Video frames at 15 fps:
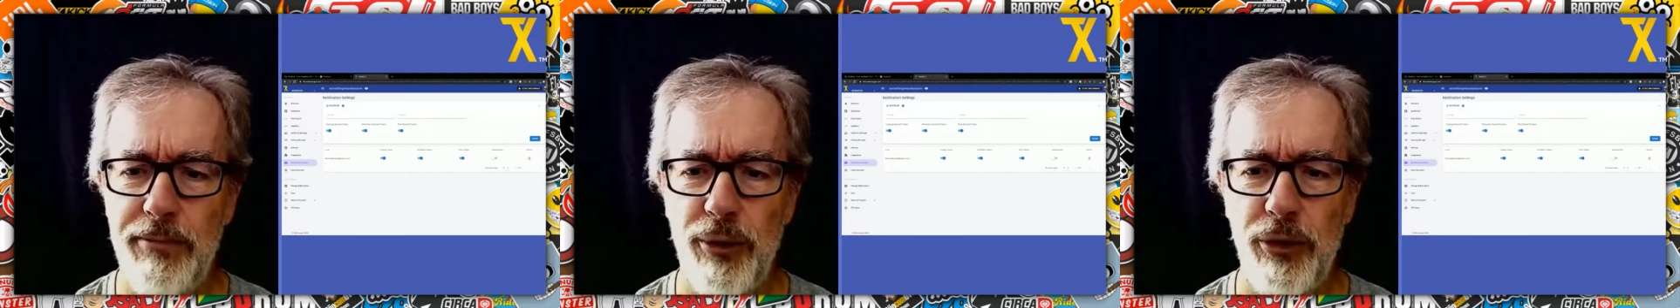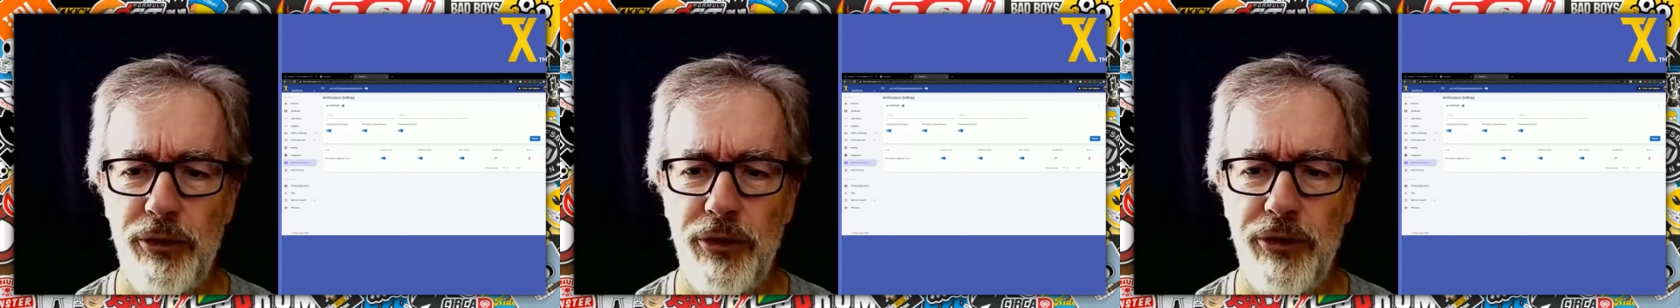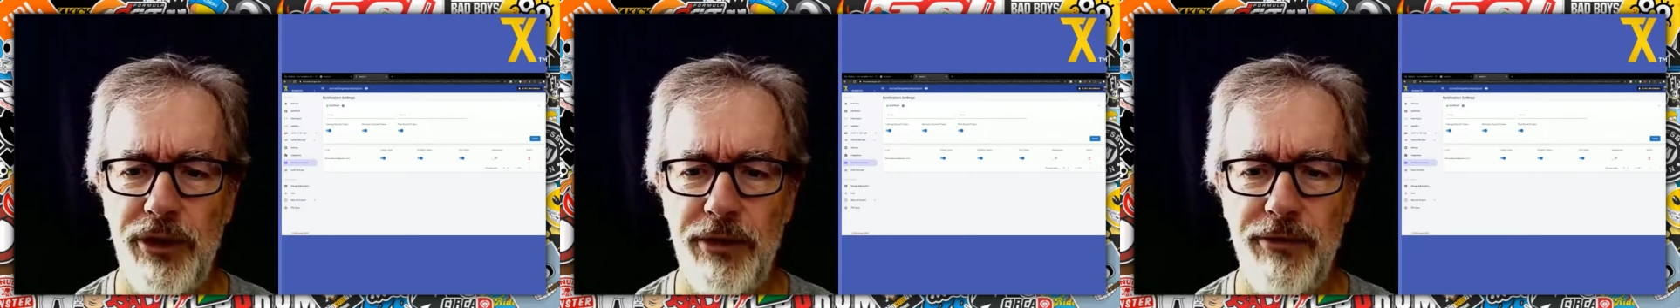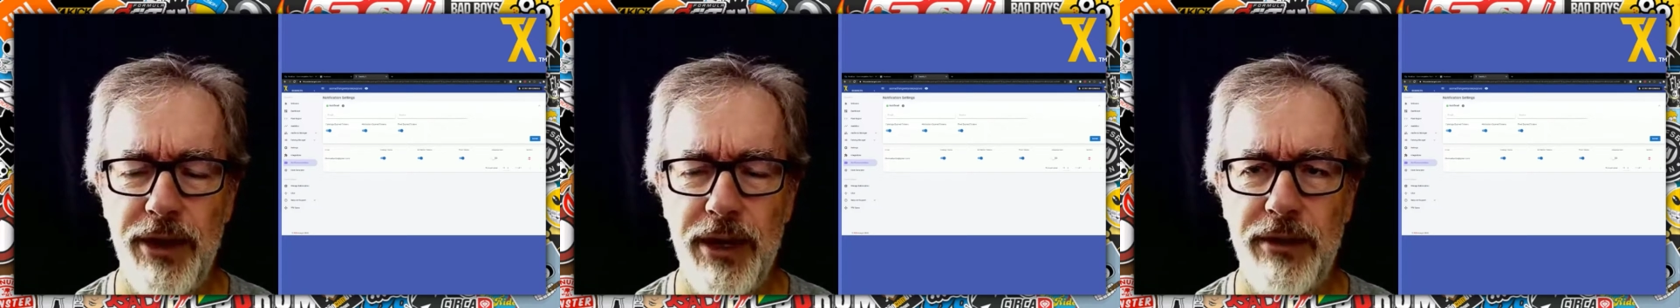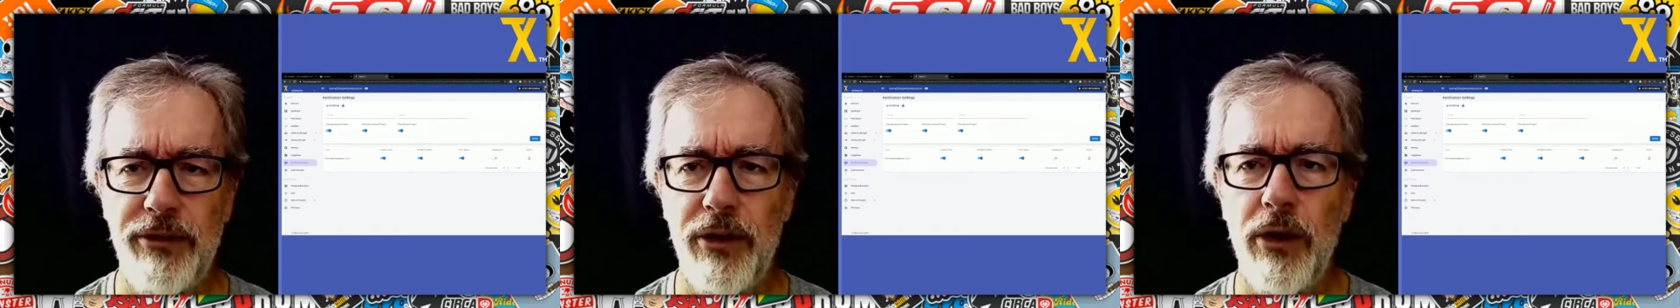purchase
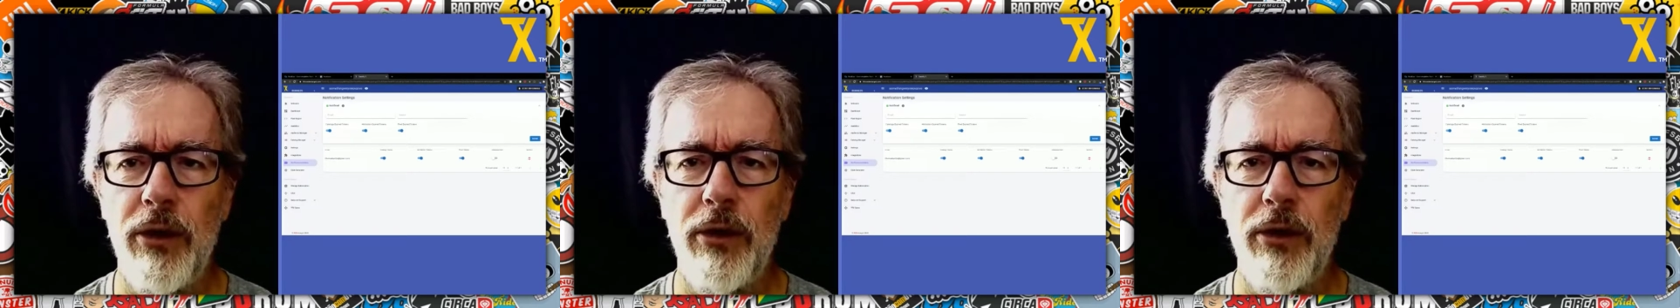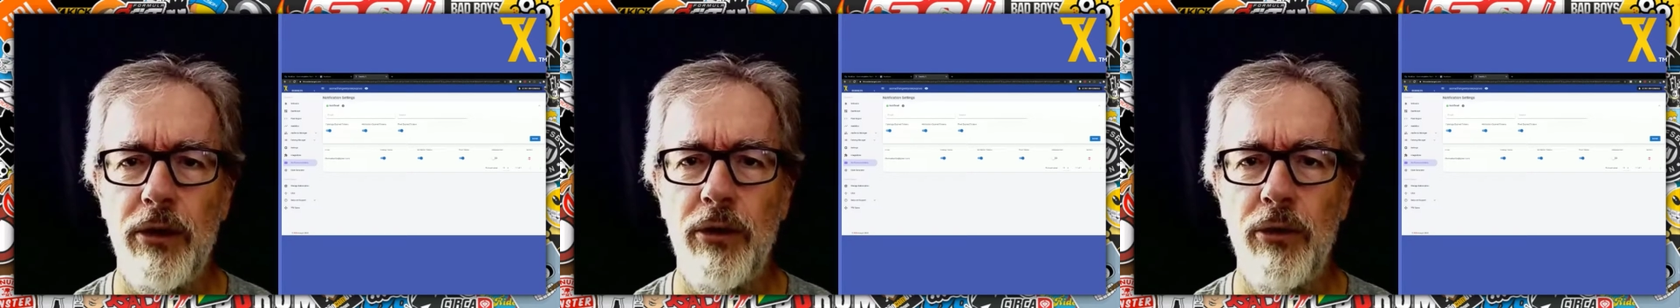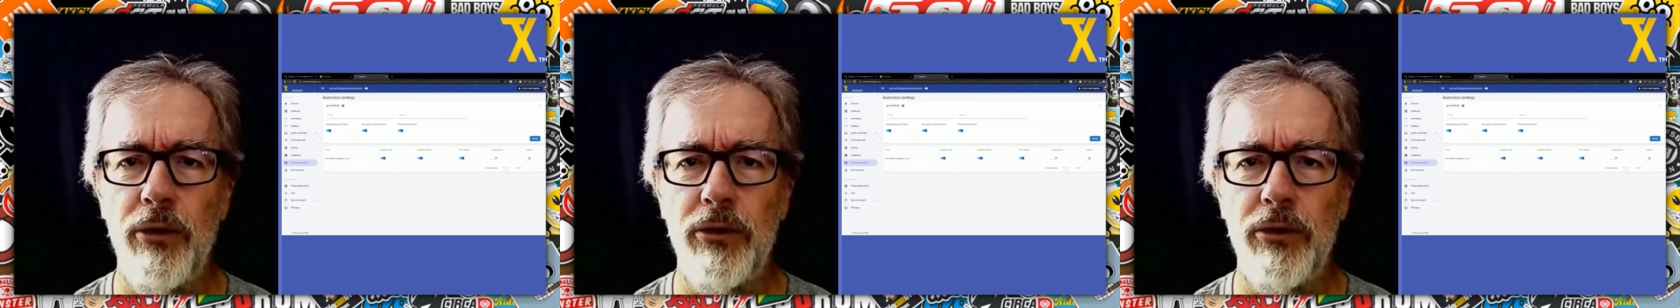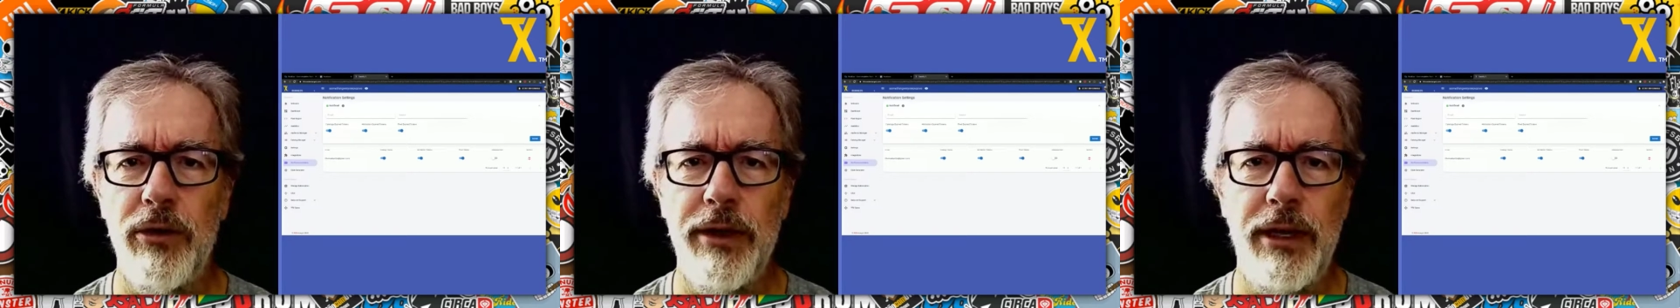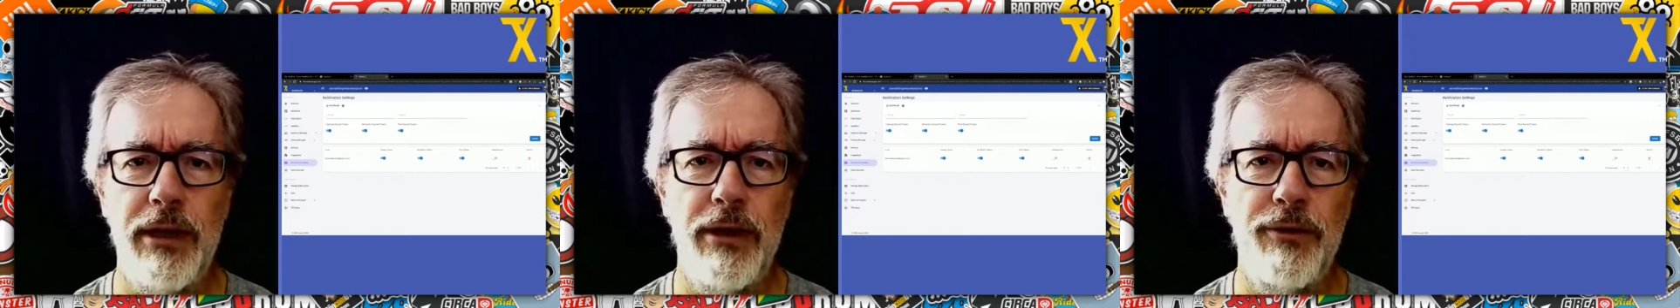events are
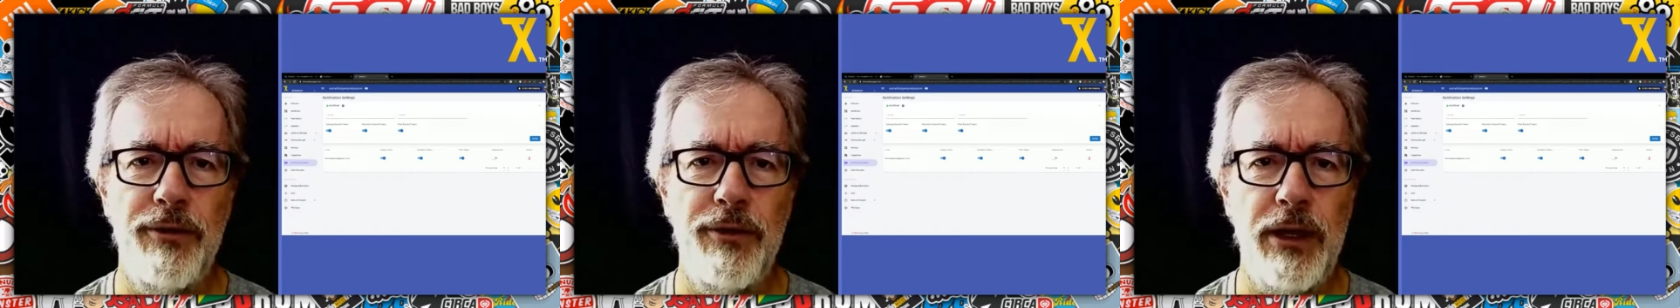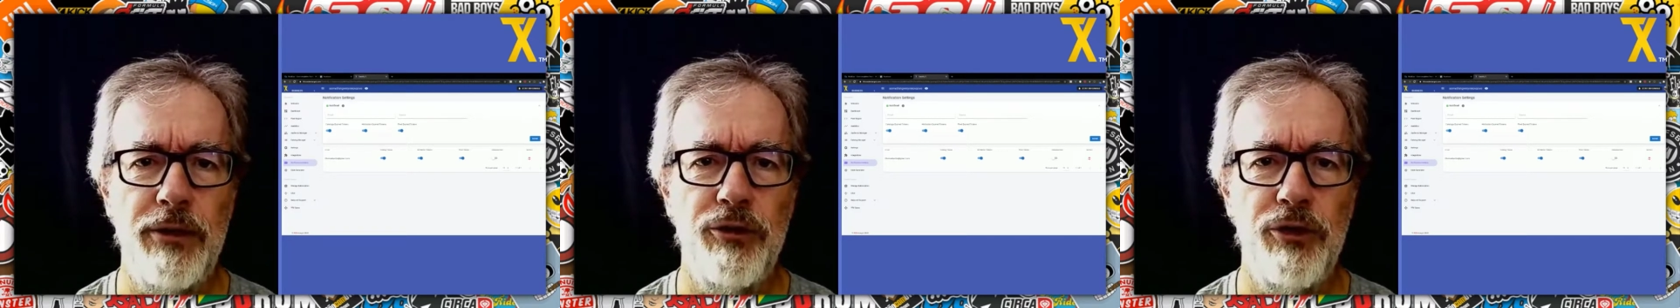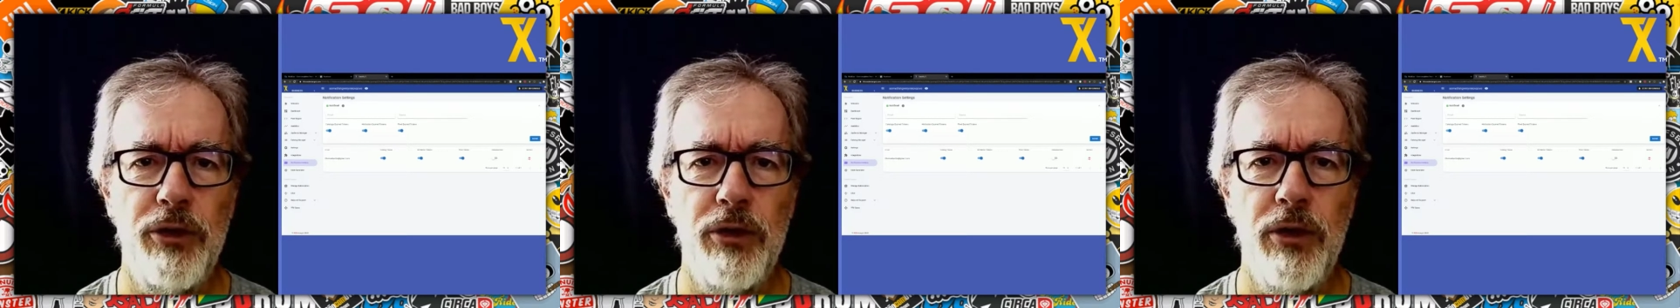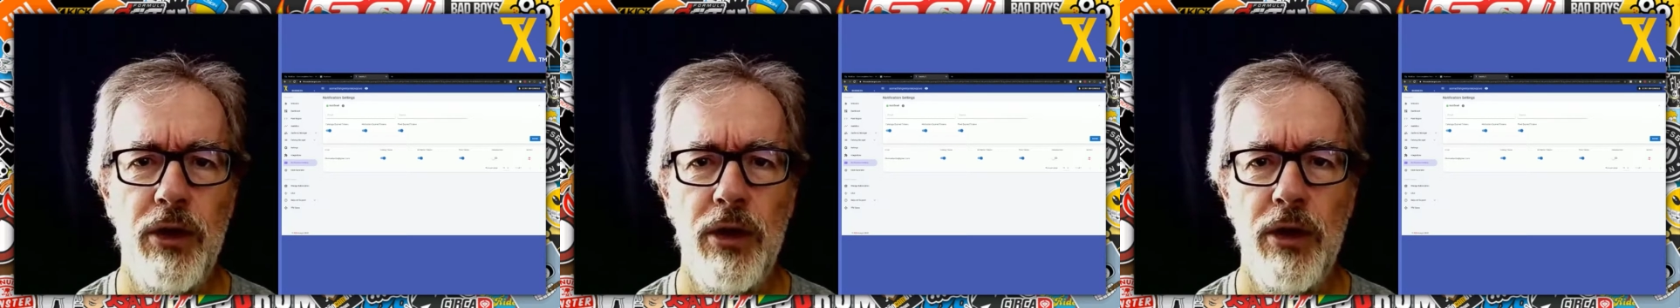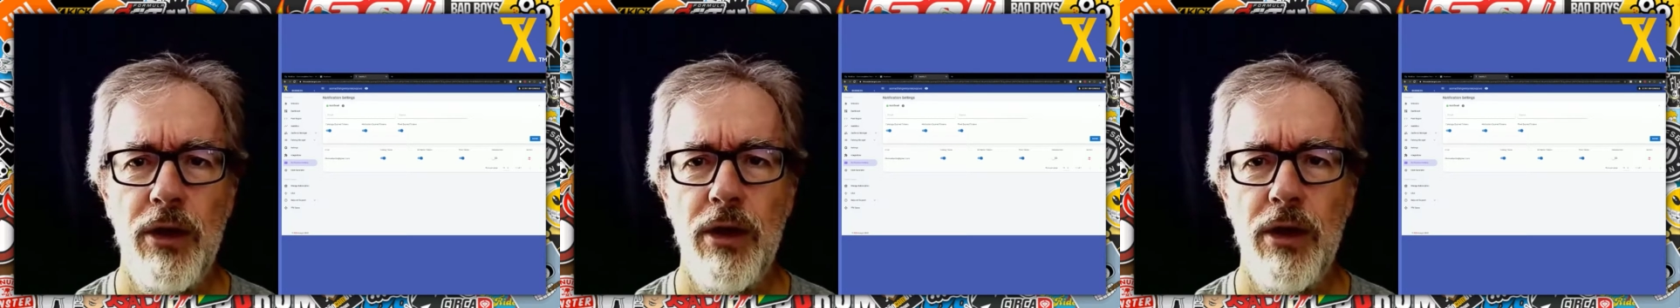currently a feature.